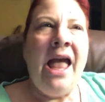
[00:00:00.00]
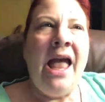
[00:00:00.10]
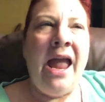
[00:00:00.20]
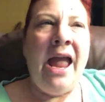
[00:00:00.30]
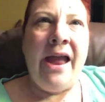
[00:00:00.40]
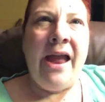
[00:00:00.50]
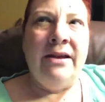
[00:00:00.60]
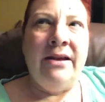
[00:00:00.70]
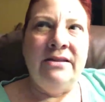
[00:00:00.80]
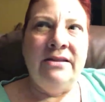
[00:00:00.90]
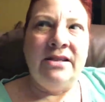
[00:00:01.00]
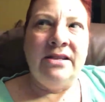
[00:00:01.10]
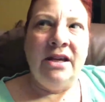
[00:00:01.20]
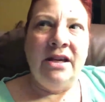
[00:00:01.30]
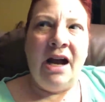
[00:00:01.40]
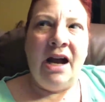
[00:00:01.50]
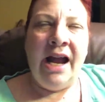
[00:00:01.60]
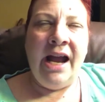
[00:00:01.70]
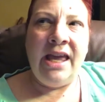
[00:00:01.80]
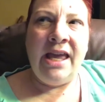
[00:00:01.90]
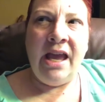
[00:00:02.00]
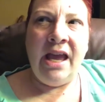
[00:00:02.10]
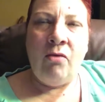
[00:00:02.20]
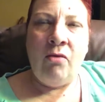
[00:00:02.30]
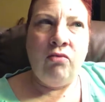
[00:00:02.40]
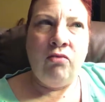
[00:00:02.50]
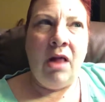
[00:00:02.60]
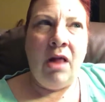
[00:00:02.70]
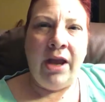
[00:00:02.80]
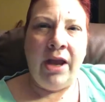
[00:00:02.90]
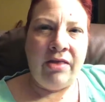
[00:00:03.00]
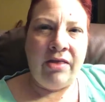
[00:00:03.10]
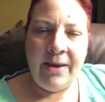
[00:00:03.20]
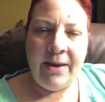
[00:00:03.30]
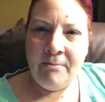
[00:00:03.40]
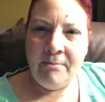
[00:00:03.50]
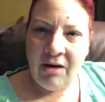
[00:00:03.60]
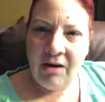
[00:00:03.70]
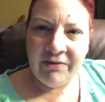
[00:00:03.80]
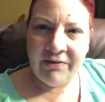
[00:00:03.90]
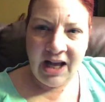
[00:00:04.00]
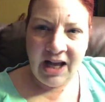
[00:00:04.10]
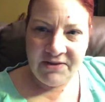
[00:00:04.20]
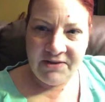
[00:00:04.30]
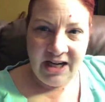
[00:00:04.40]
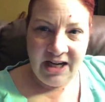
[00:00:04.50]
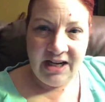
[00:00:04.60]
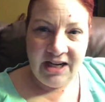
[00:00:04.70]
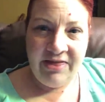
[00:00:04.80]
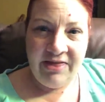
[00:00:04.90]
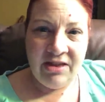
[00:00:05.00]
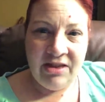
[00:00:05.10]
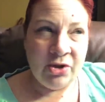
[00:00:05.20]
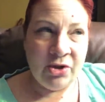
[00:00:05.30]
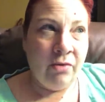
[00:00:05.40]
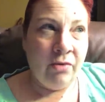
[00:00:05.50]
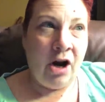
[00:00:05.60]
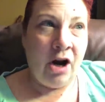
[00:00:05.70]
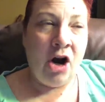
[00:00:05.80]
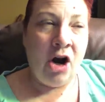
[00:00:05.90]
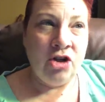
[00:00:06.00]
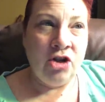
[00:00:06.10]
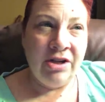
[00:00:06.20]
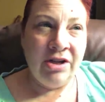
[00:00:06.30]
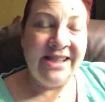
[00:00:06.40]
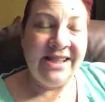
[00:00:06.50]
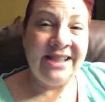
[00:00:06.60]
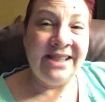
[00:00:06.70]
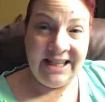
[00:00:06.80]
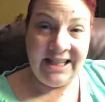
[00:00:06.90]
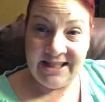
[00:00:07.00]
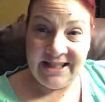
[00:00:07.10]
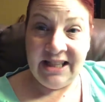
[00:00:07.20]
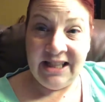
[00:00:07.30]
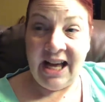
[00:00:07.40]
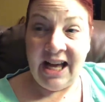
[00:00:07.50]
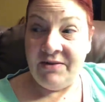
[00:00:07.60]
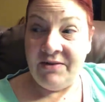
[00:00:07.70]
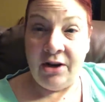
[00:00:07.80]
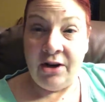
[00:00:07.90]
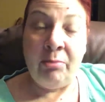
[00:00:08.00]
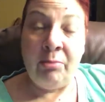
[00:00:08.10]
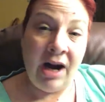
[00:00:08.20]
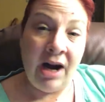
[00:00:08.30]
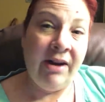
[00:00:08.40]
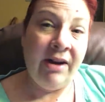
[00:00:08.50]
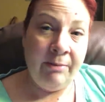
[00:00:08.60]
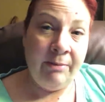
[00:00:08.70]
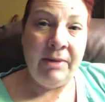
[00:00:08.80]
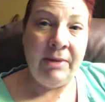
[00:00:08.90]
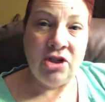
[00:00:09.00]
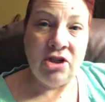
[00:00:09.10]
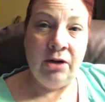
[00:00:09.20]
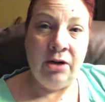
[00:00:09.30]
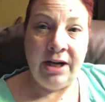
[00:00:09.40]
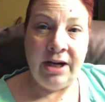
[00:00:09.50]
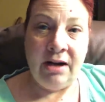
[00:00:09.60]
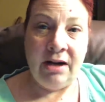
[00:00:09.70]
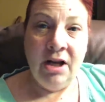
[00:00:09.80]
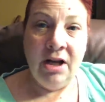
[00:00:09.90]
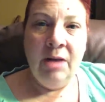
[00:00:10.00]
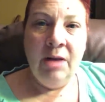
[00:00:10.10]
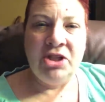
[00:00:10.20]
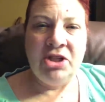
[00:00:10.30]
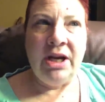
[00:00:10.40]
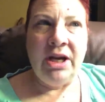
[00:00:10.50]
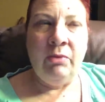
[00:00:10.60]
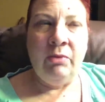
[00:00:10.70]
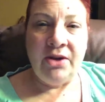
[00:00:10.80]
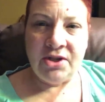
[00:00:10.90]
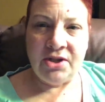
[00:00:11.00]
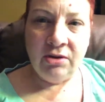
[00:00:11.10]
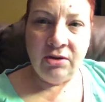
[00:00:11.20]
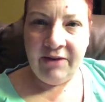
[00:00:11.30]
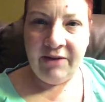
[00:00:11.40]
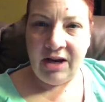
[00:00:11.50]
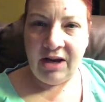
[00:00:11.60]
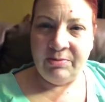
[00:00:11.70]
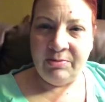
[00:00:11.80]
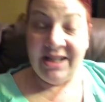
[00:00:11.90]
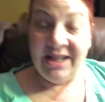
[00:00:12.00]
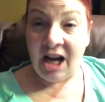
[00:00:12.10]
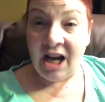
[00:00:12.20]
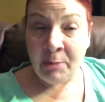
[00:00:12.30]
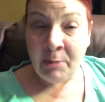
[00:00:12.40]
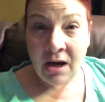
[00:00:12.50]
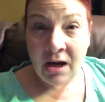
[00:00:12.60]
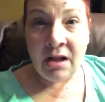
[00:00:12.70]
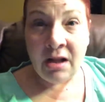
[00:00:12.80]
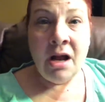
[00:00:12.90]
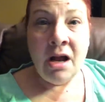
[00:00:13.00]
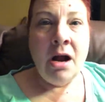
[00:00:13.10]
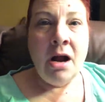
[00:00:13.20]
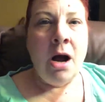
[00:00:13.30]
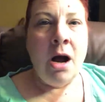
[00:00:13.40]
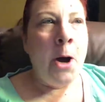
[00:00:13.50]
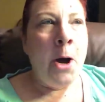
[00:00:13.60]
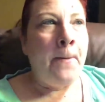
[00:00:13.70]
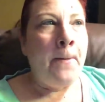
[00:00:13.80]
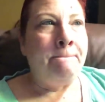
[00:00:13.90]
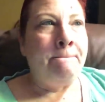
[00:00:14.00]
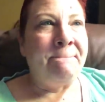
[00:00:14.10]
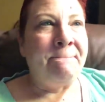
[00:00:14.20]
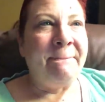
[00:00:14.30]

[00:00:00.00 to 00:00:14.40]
And I can't like the amount of lives that I did, I think there was over 160 lives that are private on my main channel right now. Between when I used to go live, when I used to play softball, um,